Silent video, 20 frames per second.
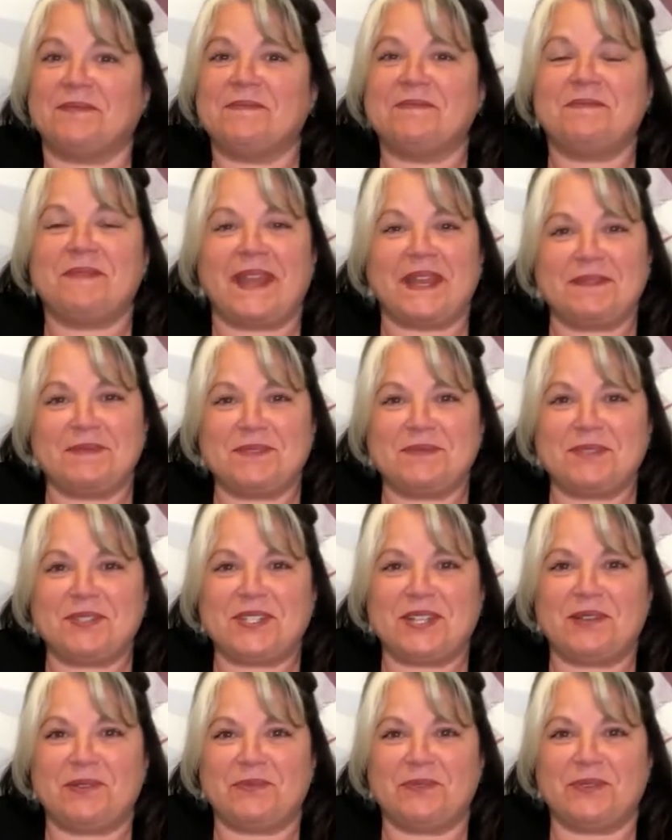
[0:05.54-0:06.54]
my name is
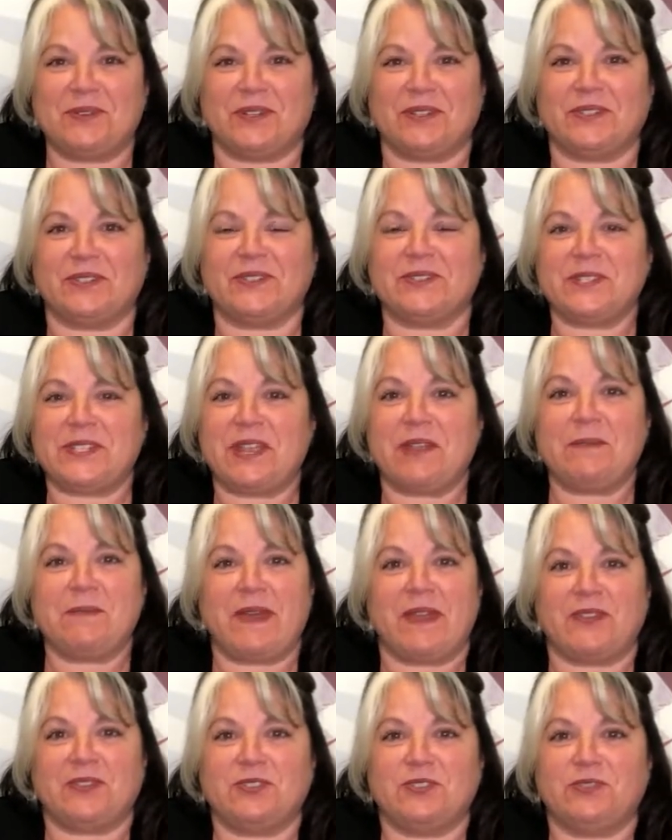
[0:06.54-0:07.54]
Michele Ward, Nurse Care
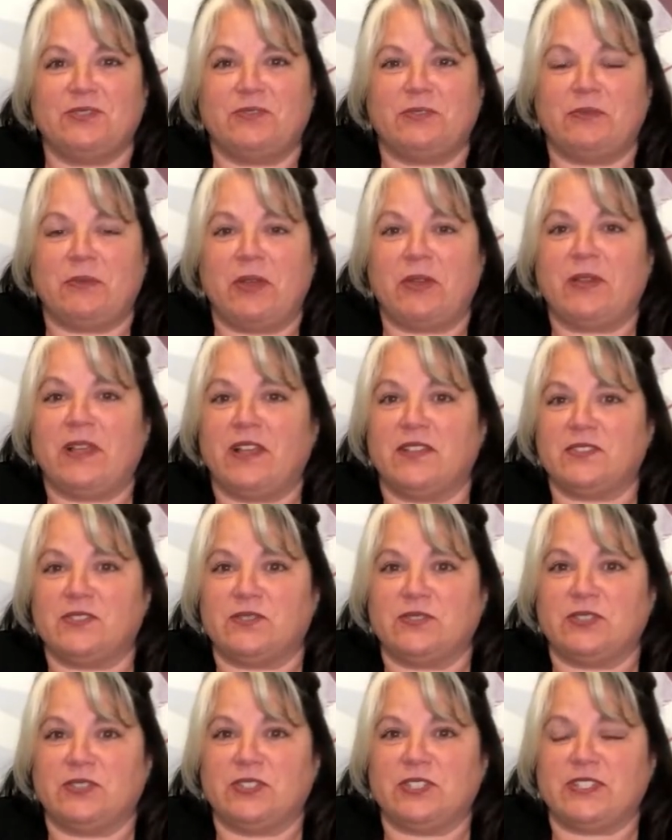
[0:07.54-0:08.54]
Manager of Remote Health
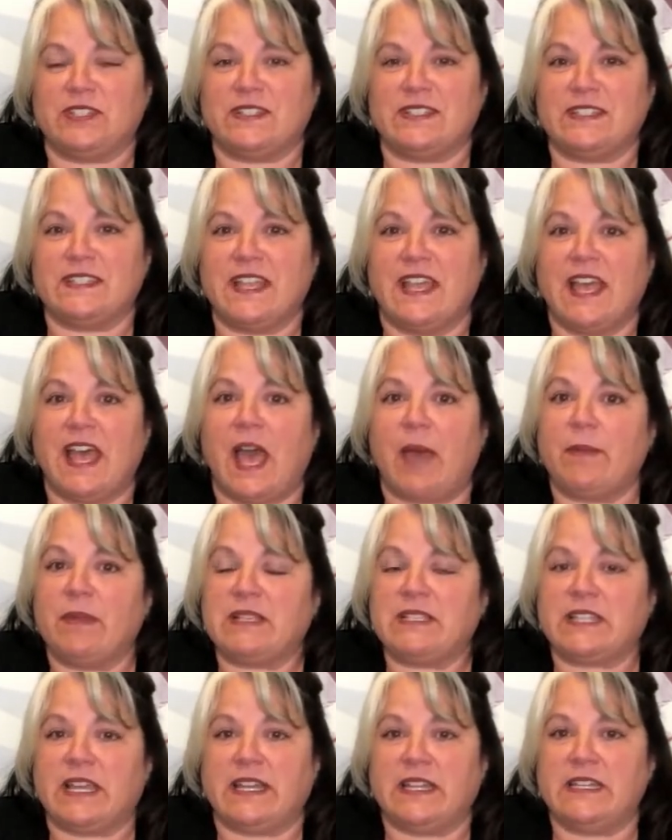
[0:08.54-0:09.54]
Solutions. I'm
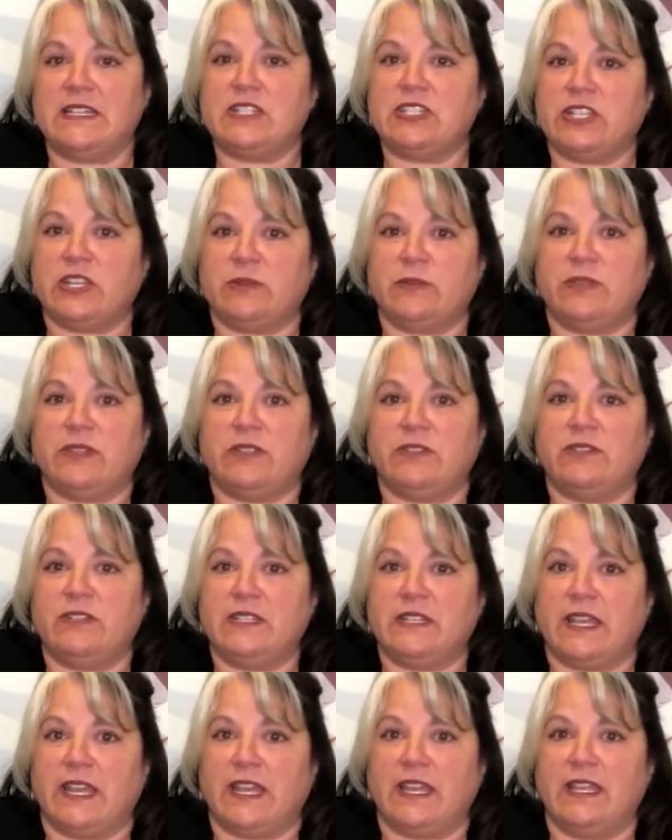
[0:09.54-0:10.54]
excited to share with you
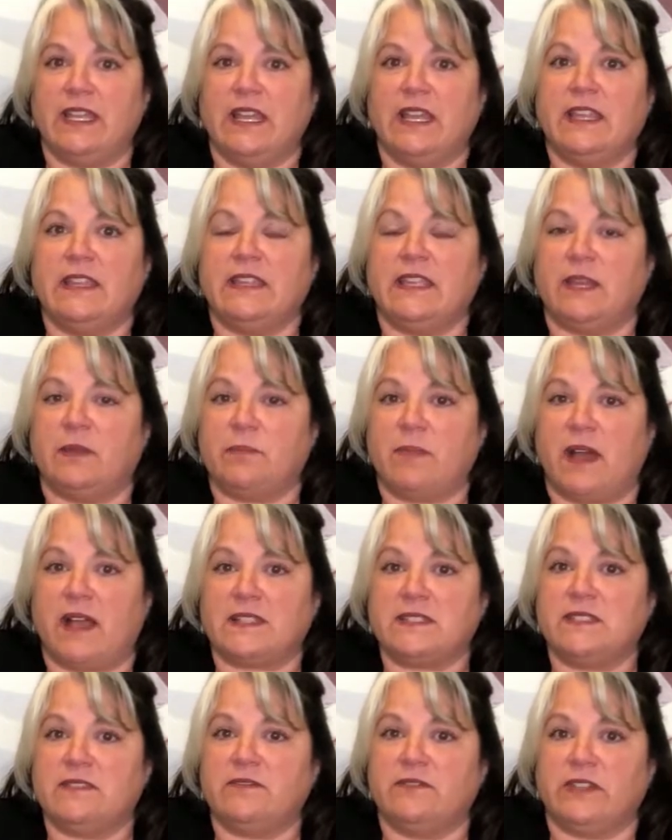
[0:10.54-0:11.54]
today the
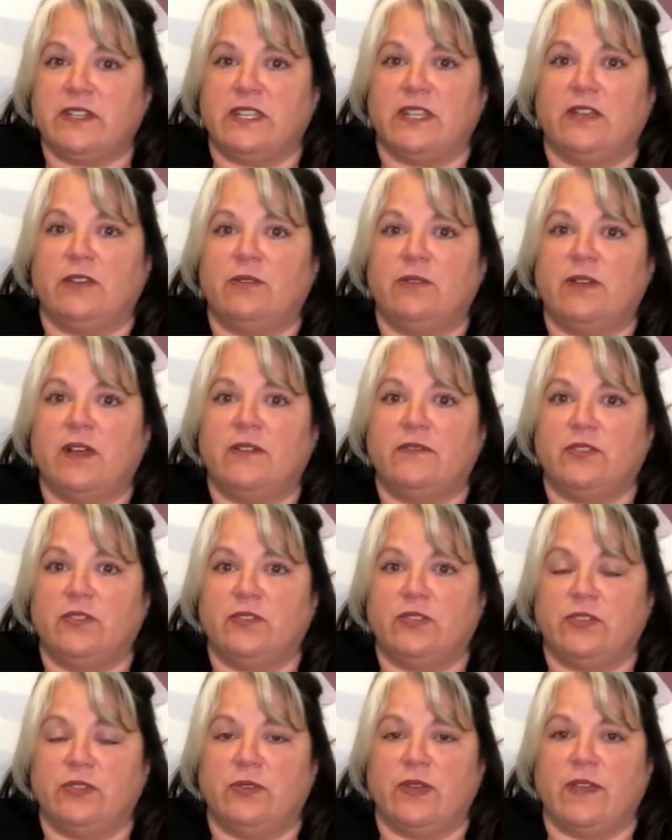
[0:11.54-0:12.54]
unboxing video of your
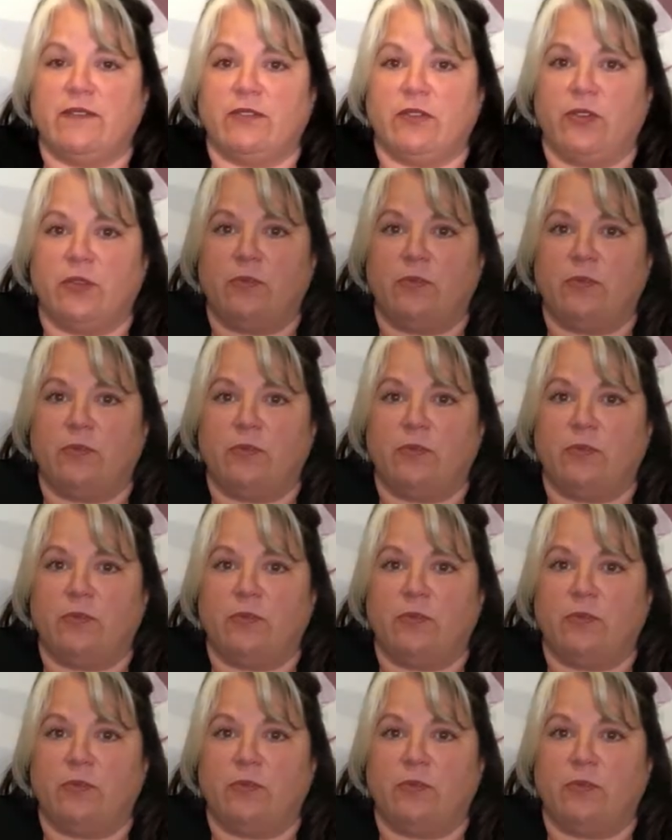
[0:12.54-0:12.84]
new eVER Home